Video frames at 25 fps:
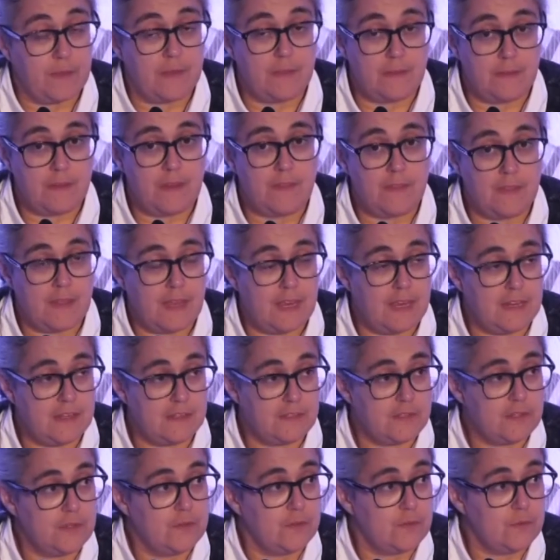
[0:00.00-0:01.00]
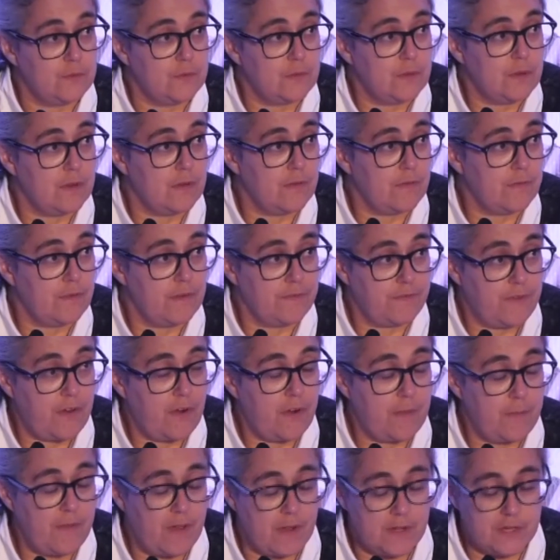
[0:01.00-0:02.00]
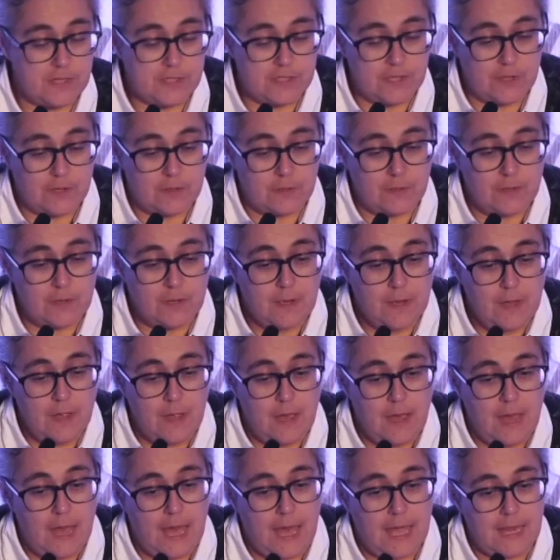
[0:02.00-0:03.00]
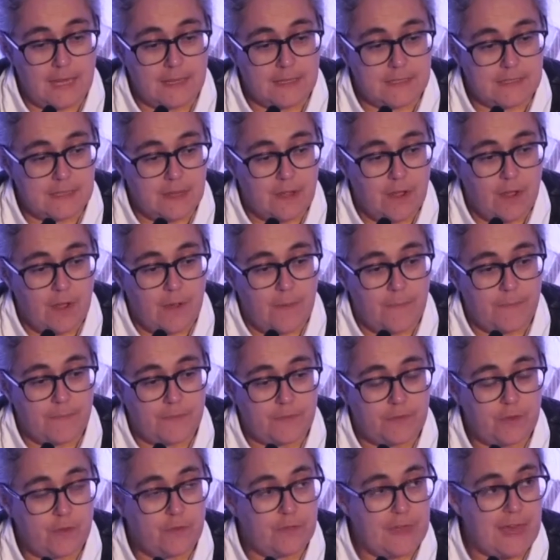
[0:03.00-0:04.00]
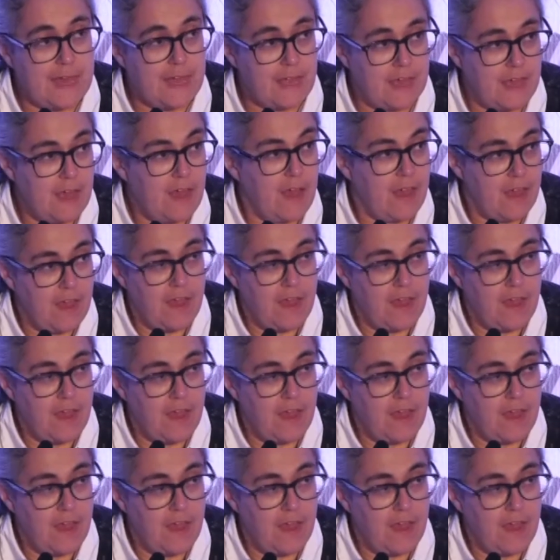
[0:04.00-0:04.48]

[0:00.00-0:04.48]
And they do, very much so. And so that